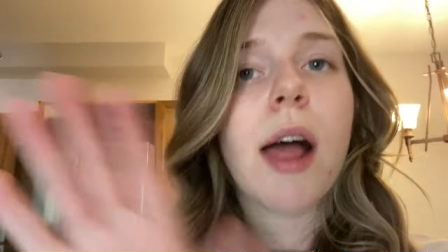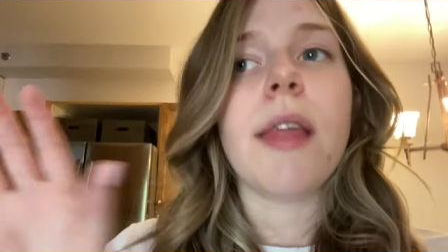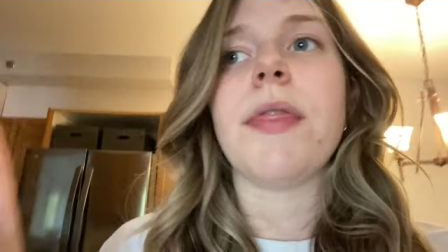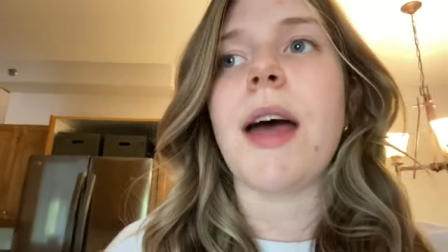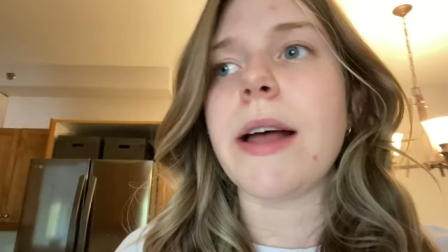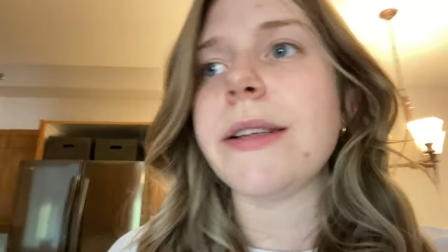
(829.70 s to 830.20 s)

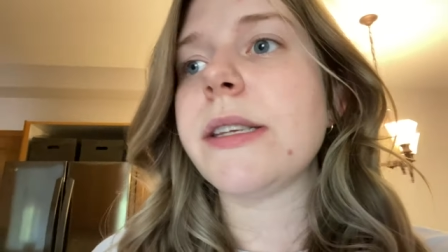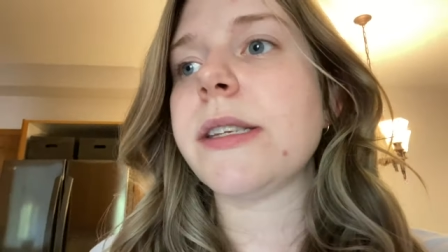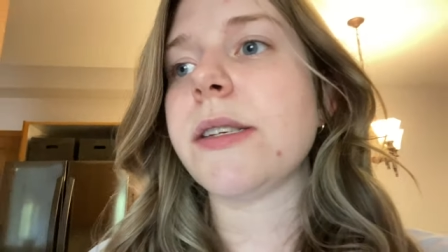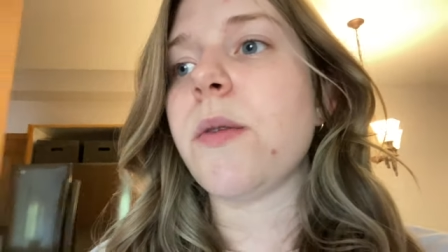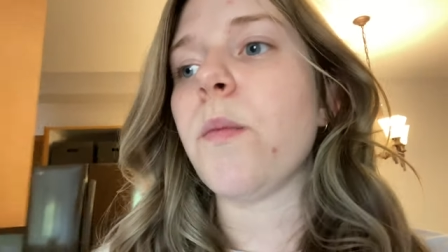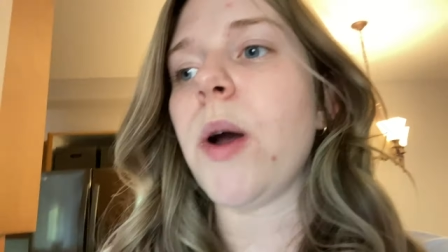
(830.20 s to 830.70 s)

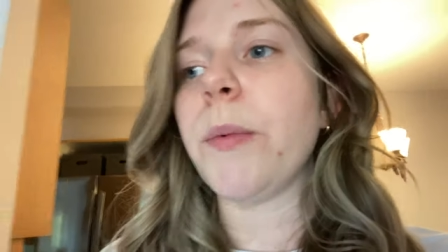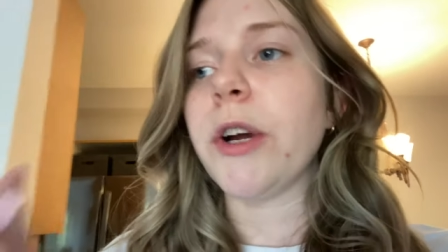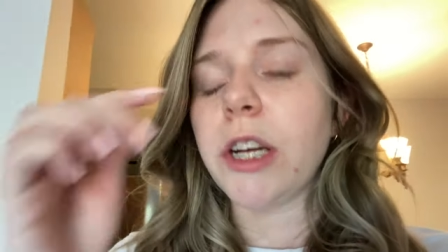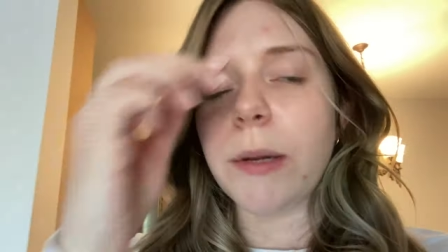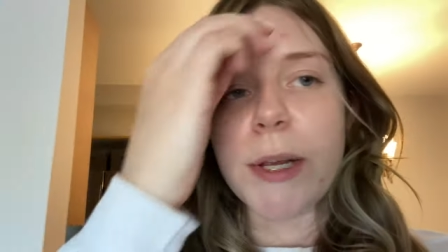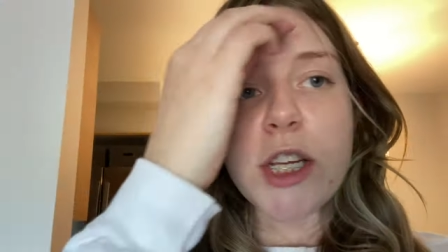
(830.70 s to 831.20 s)
that's what we're
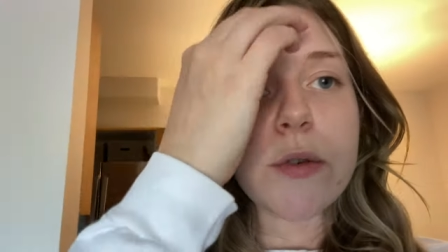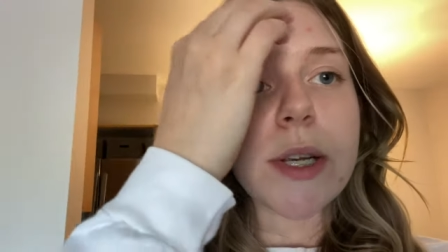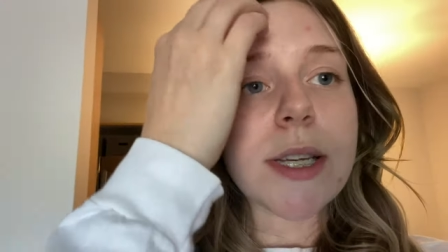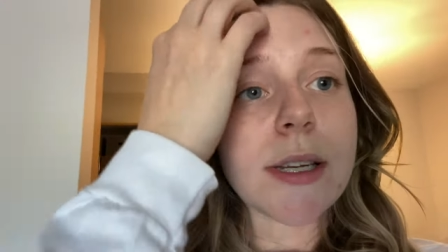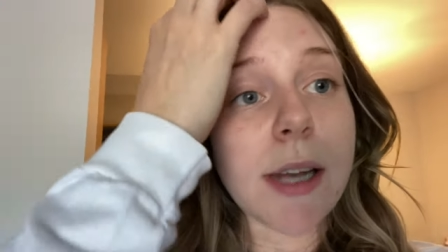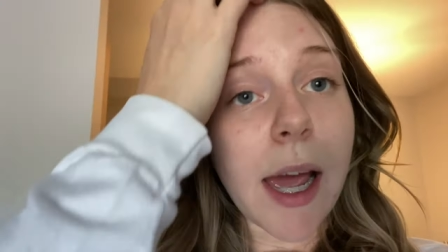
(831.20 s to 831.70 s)
gonna be doing
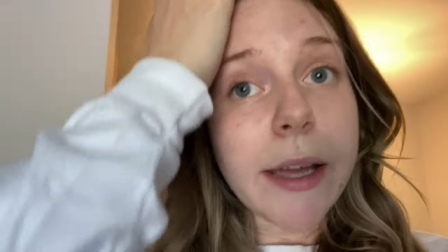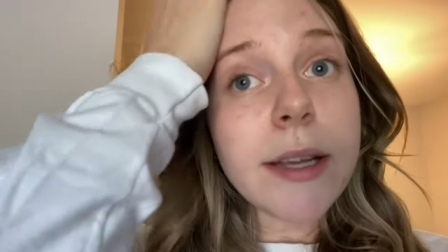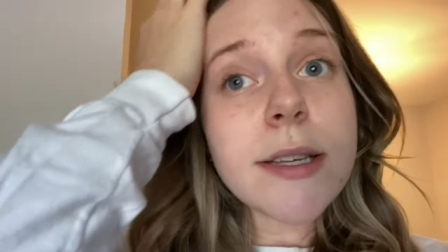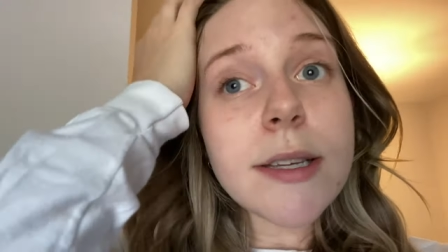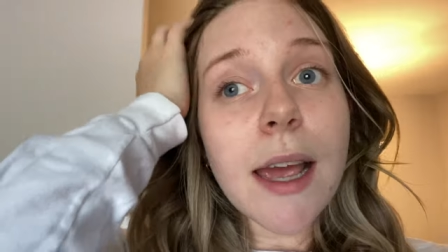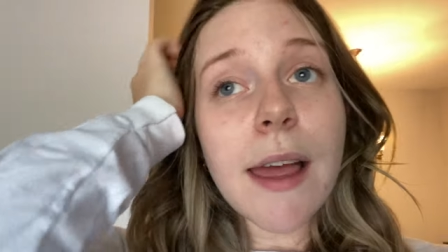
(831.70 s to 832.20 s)

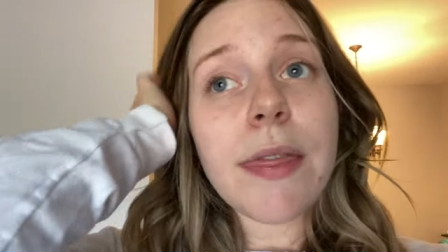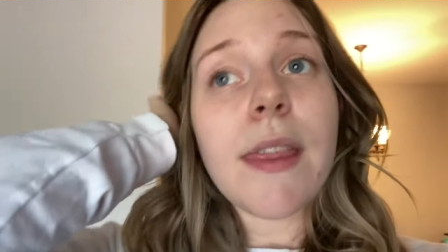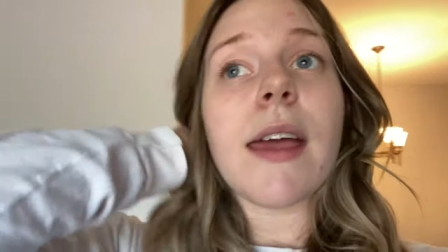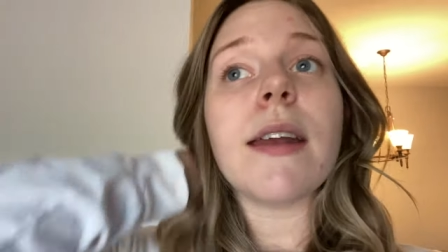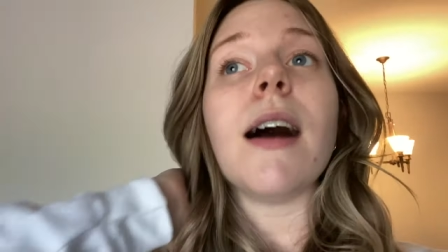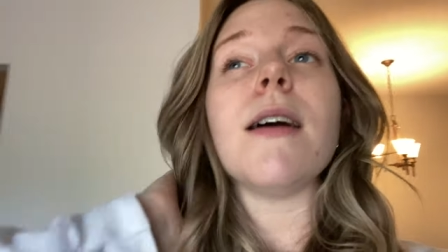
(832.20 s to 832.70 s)
tonight. And
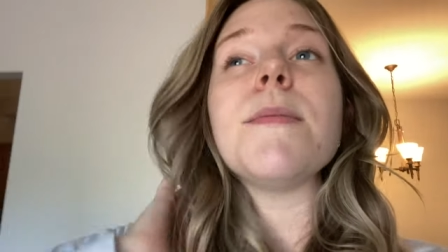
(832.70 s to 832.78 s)
then I'll